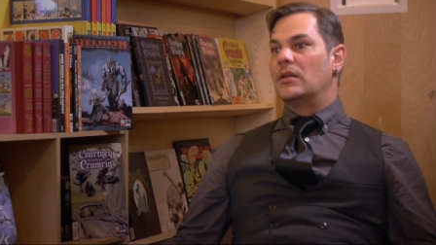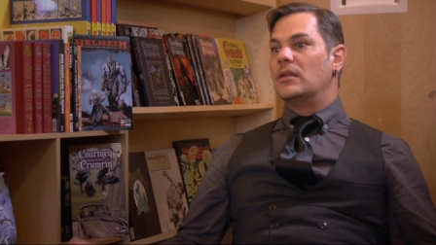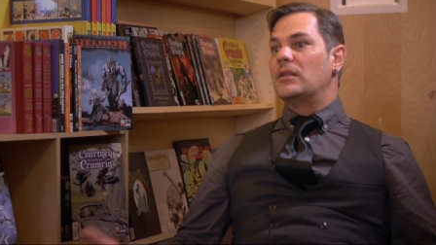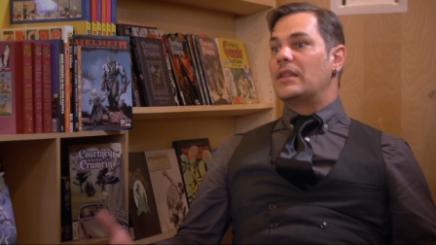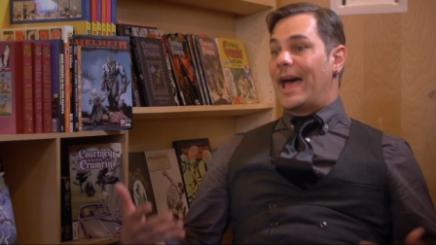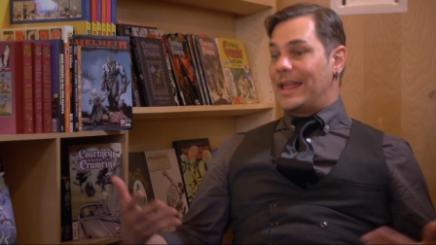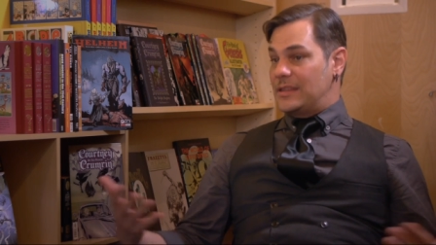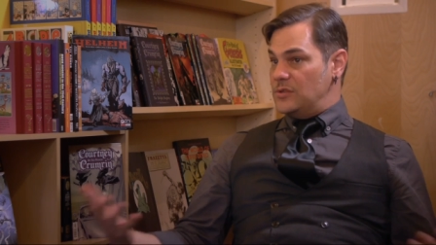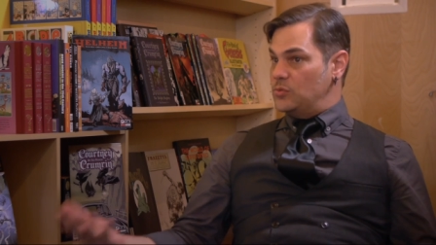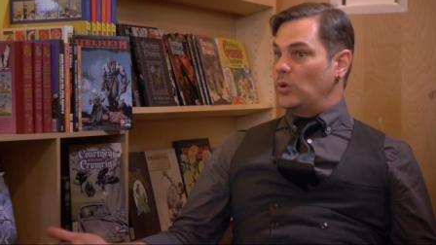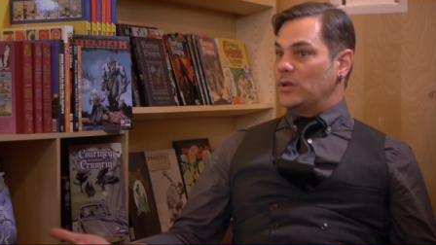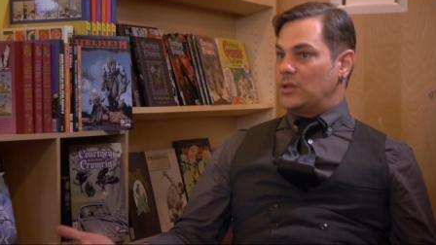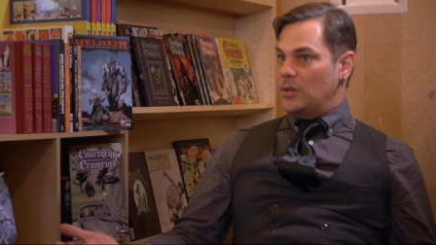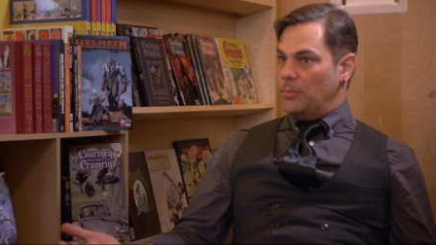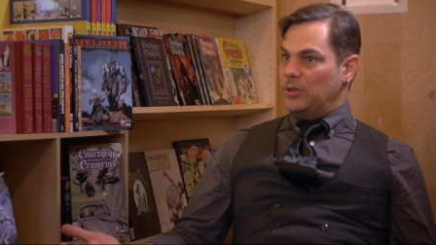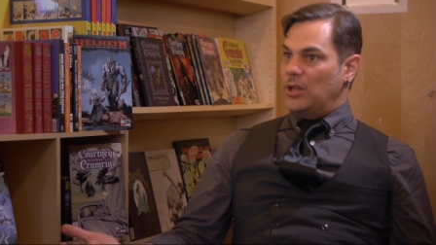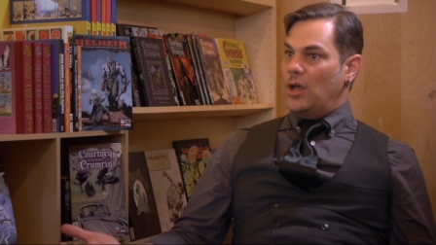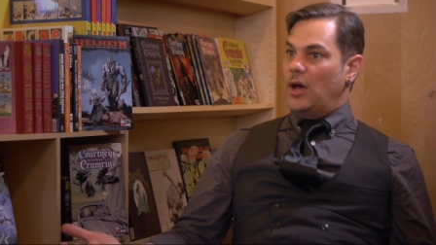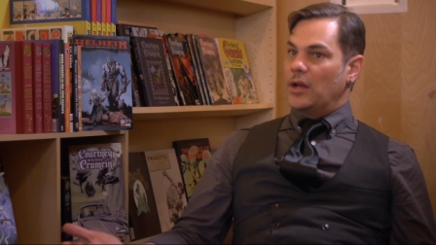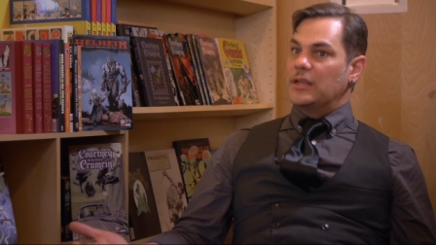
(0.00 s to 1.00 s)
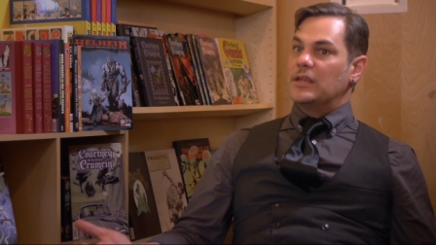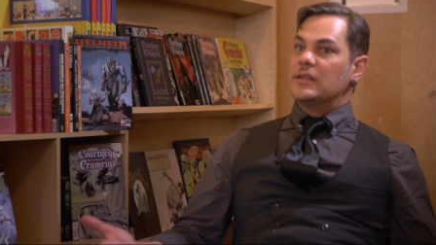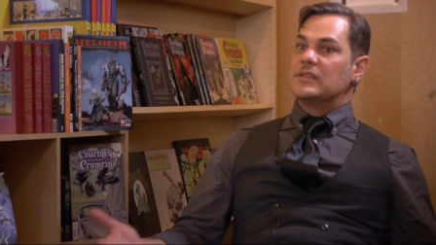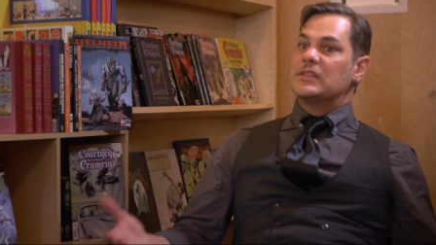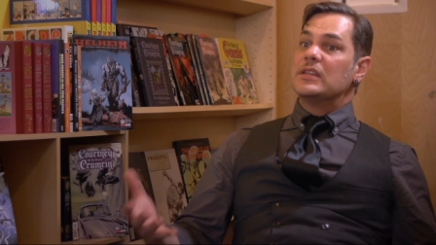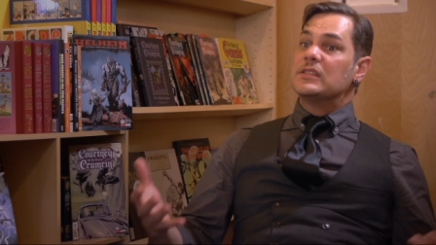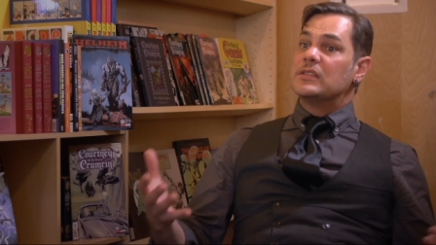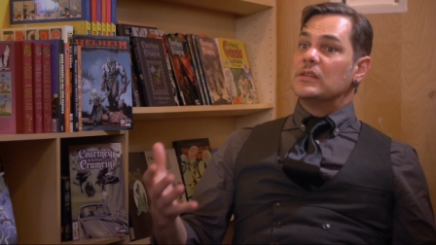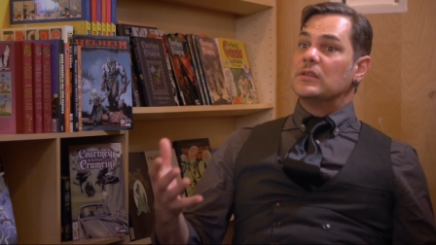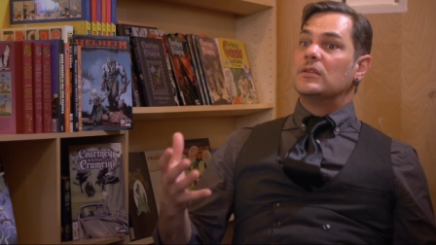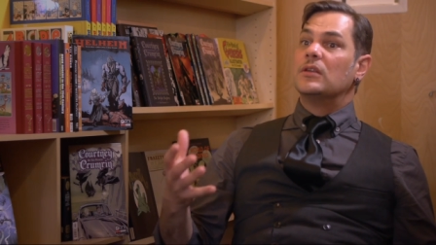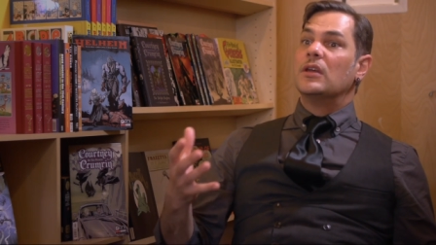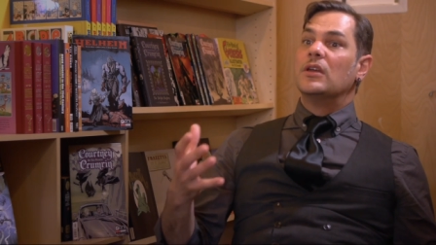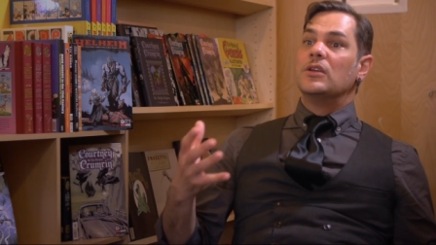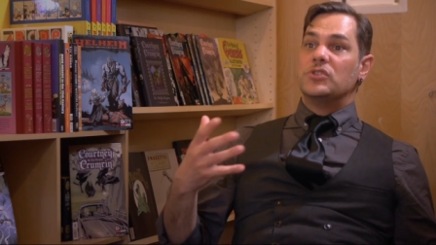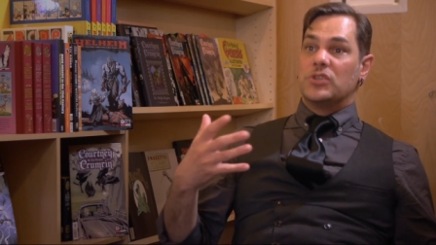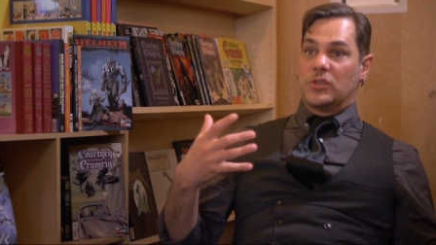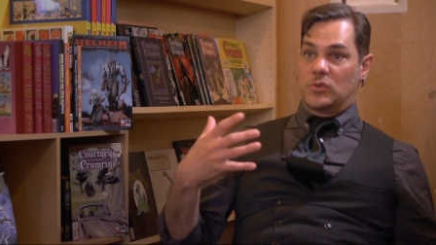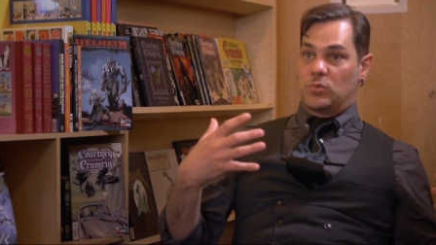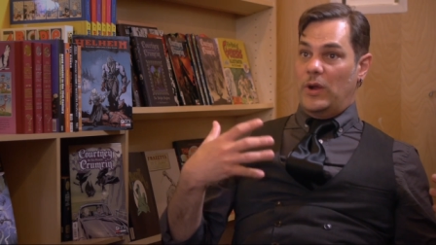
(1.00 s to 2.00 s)
That's what the plot is. It isn't
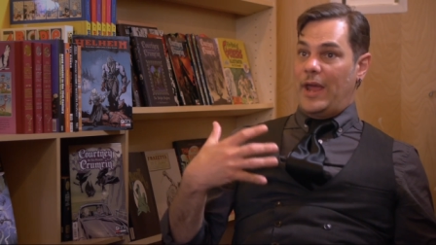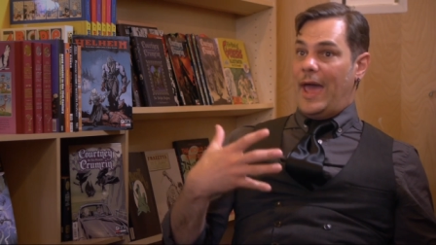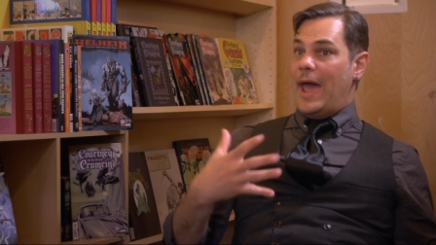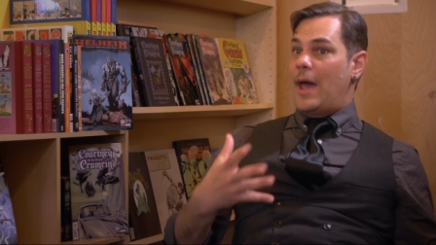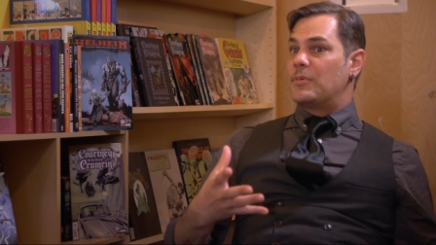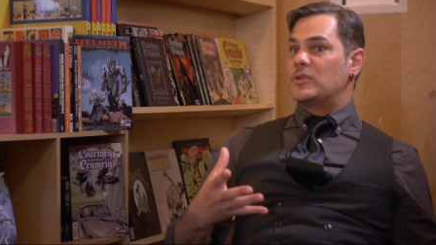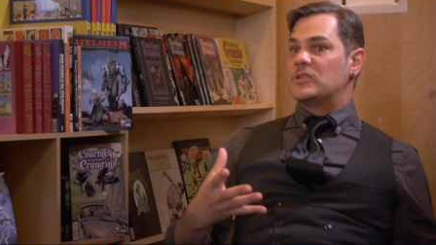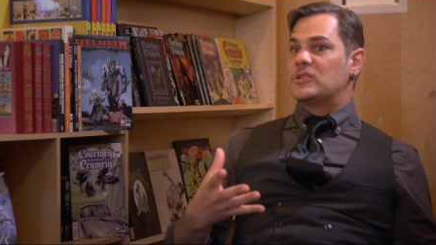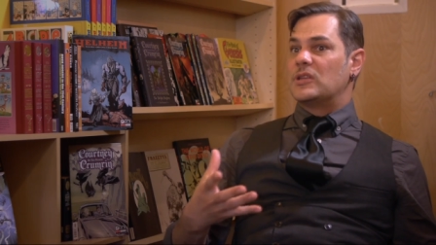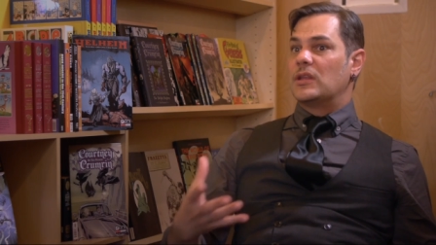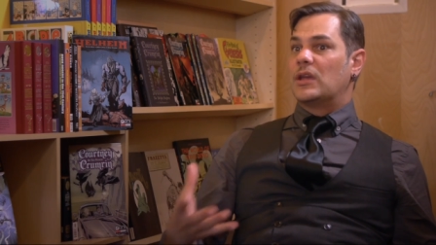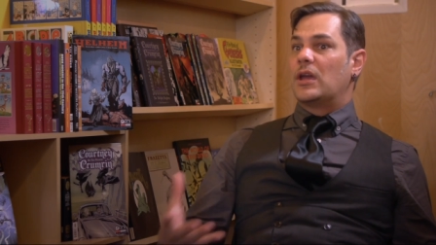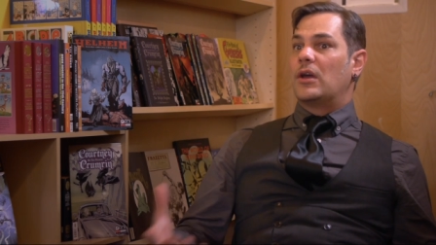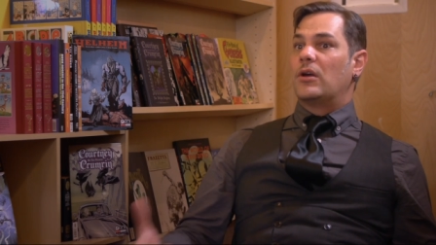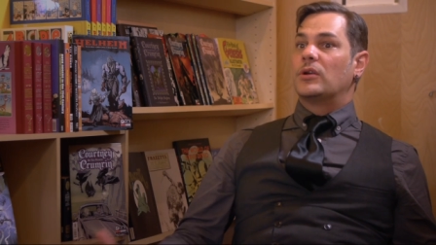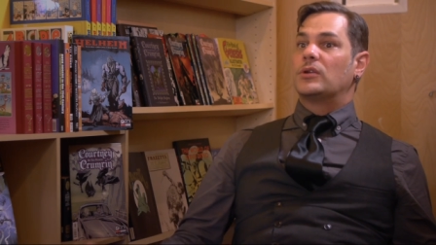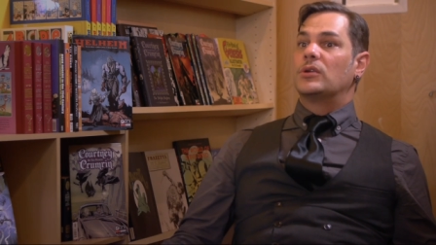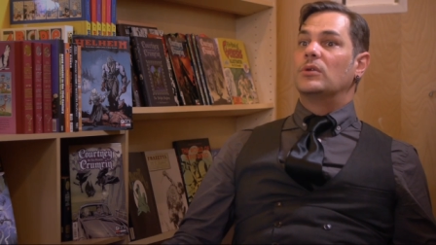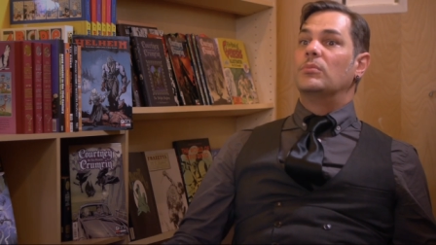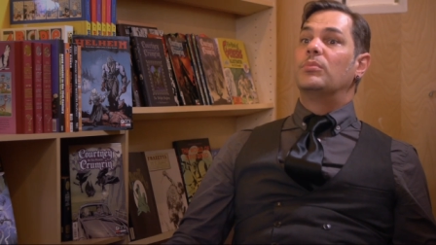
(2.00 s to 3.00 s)
just what happens to the character,